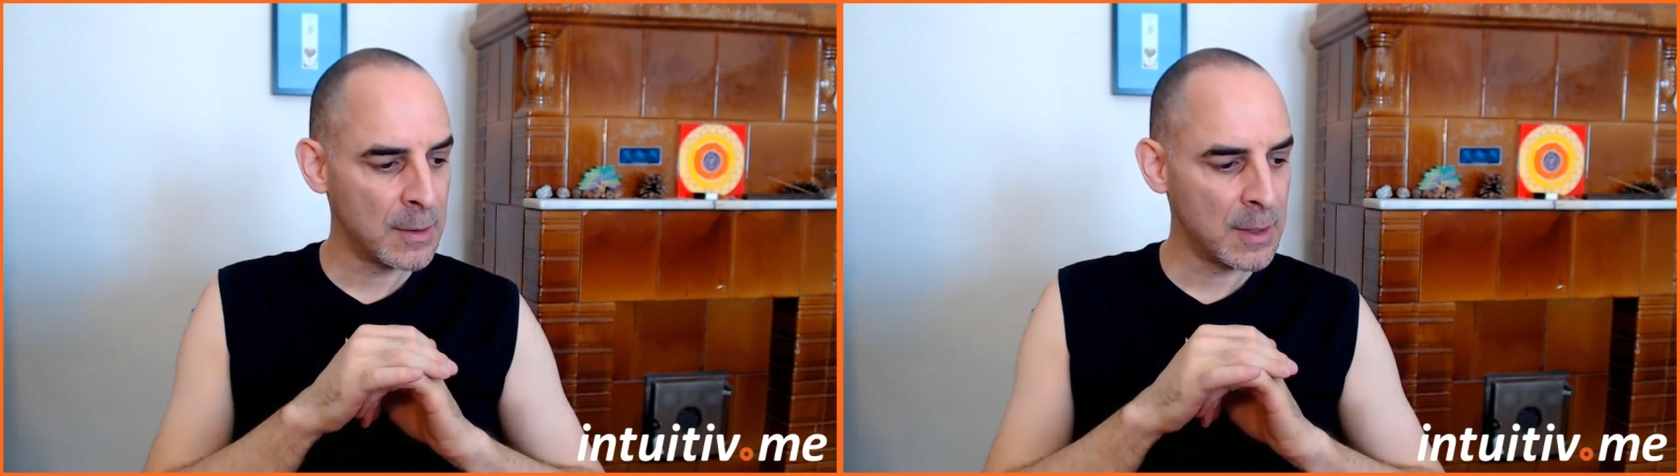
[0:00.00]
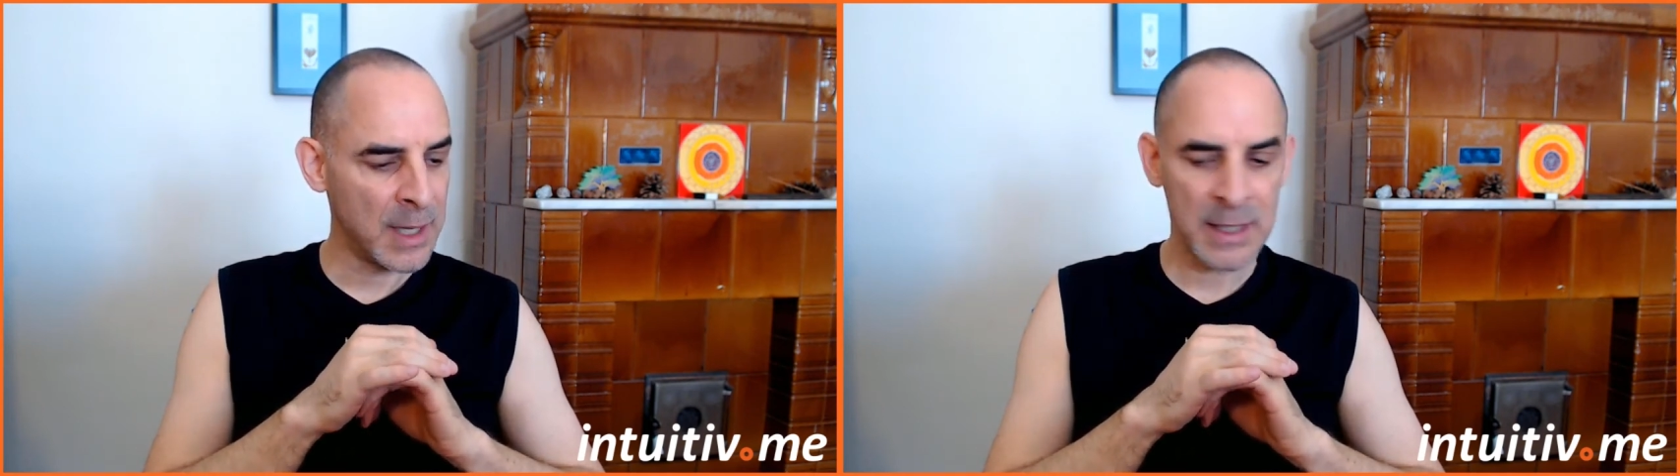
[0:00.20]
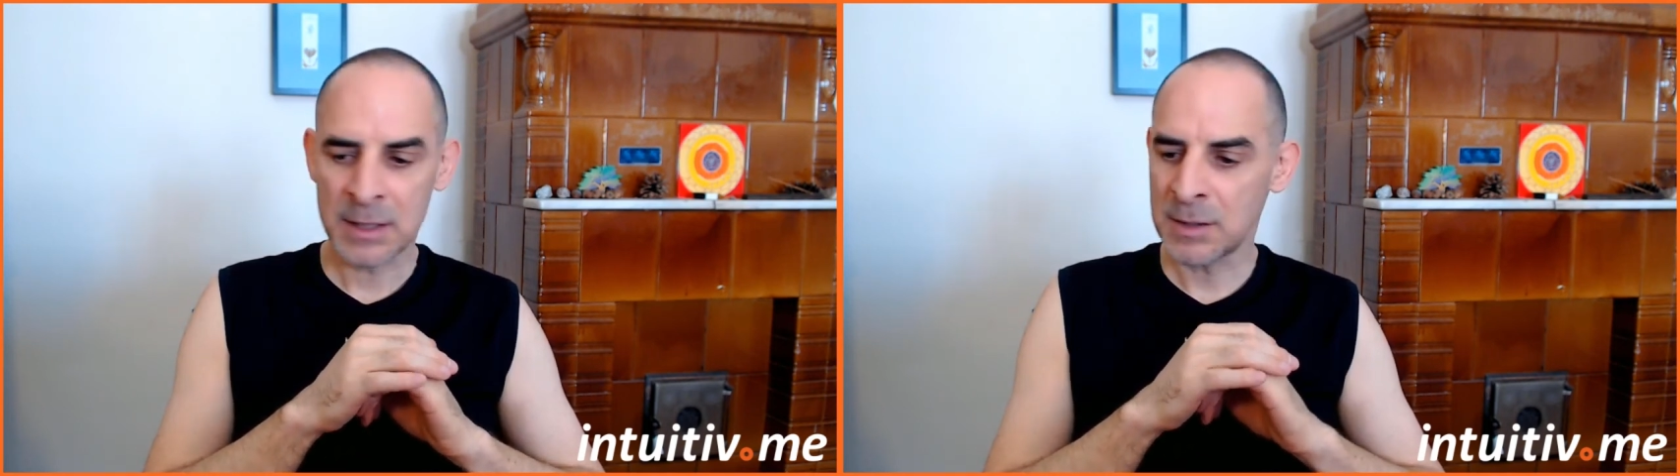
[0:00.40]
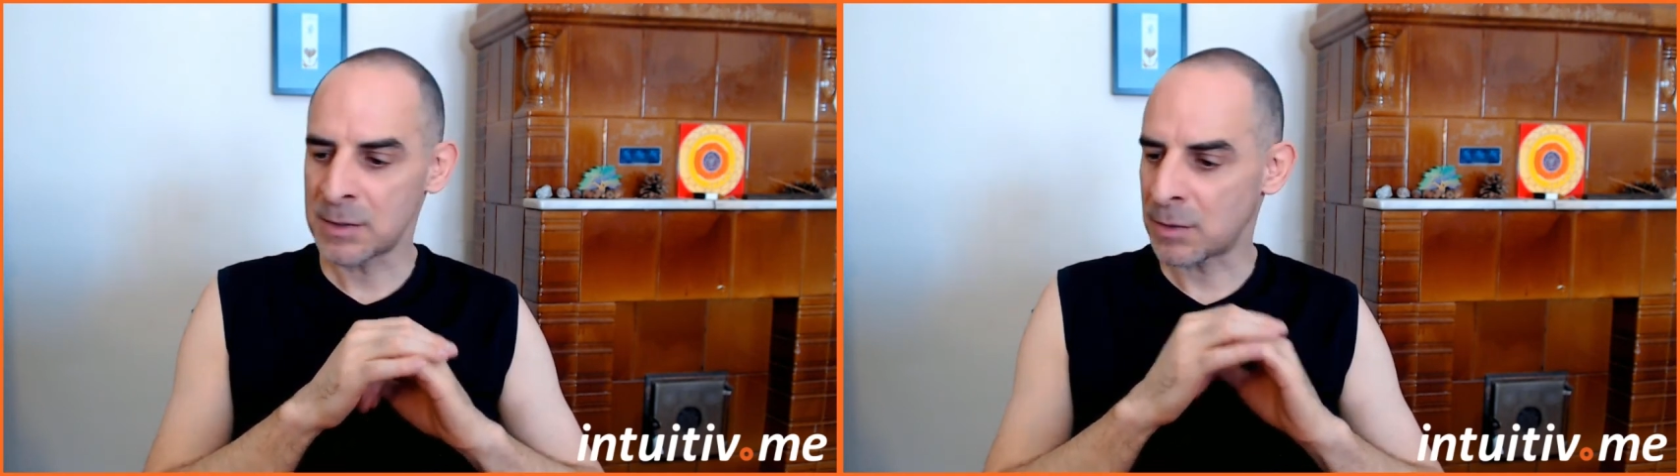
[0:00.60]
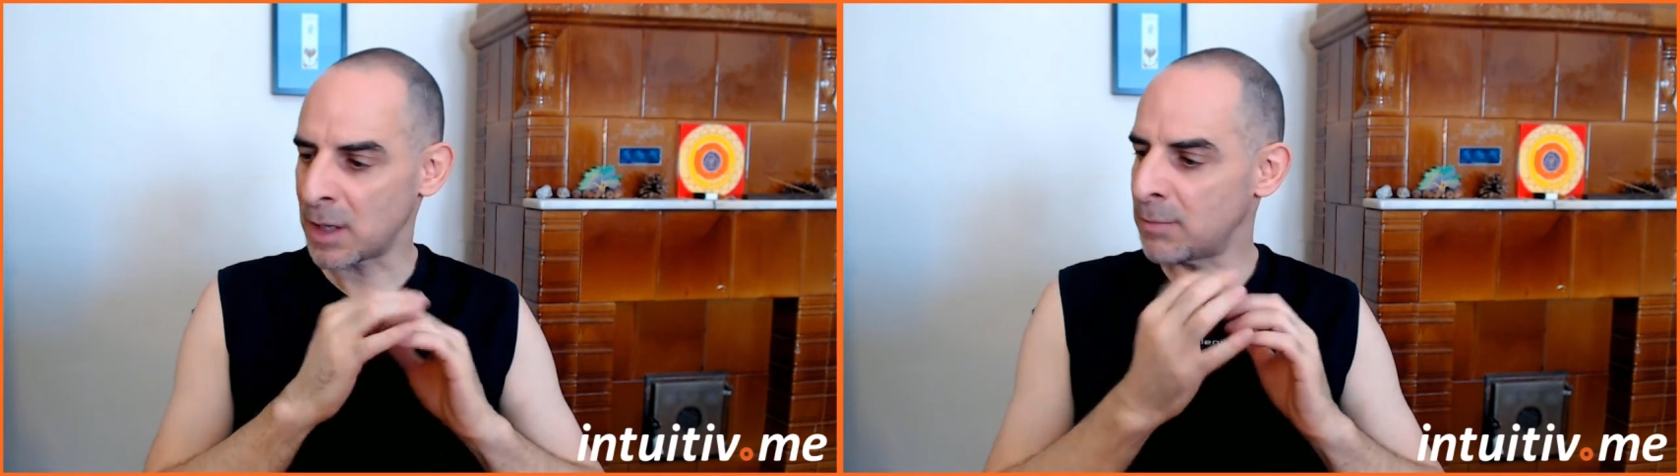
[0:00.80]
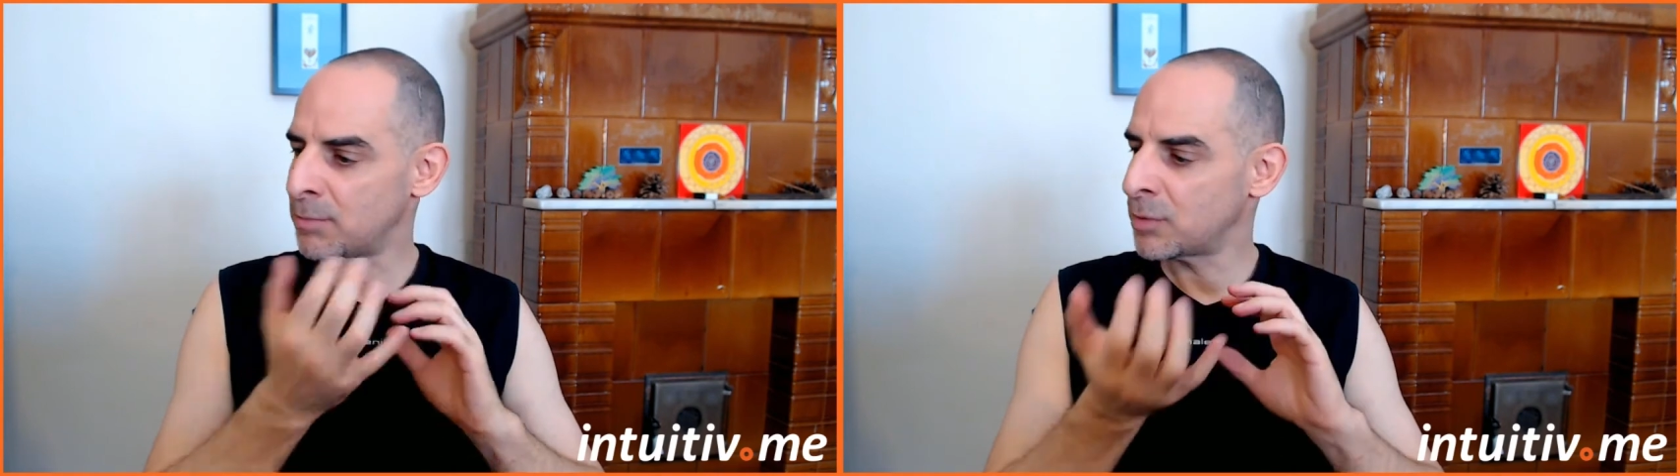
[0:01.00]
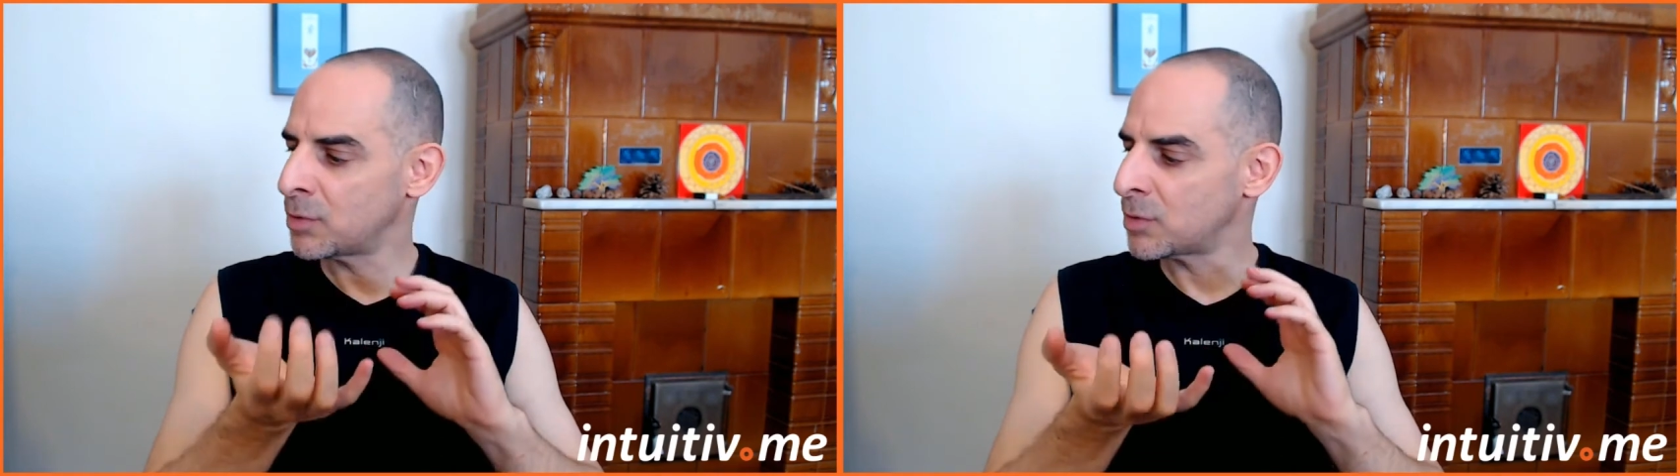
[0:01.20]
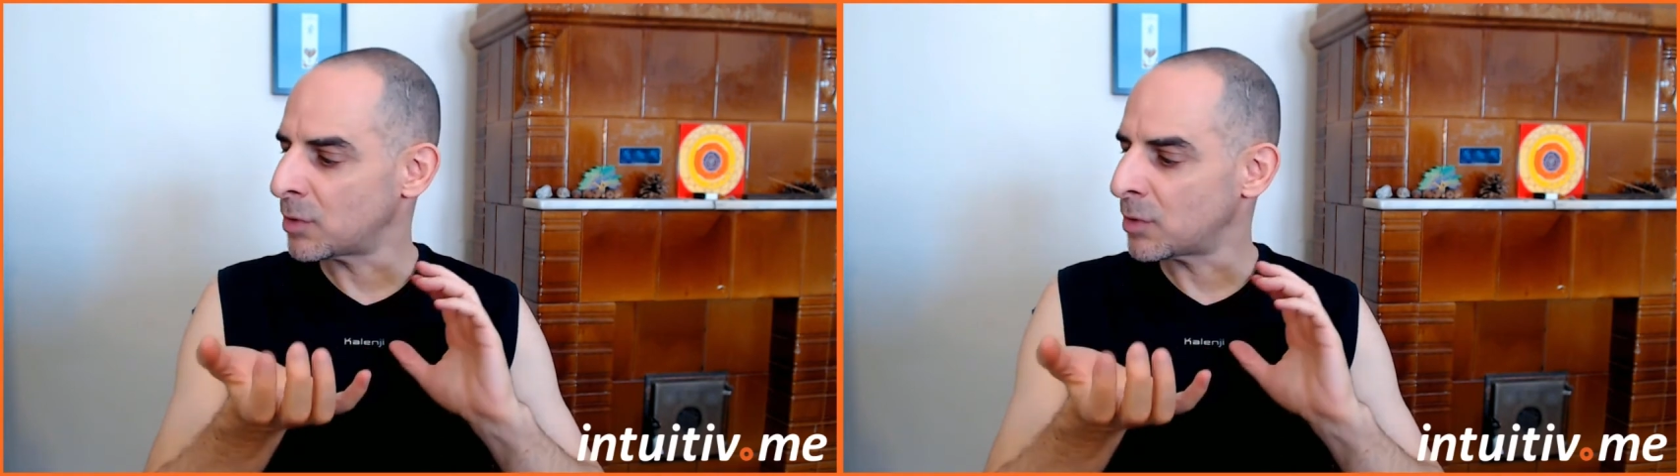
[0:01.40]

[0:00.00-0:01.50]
guidance or input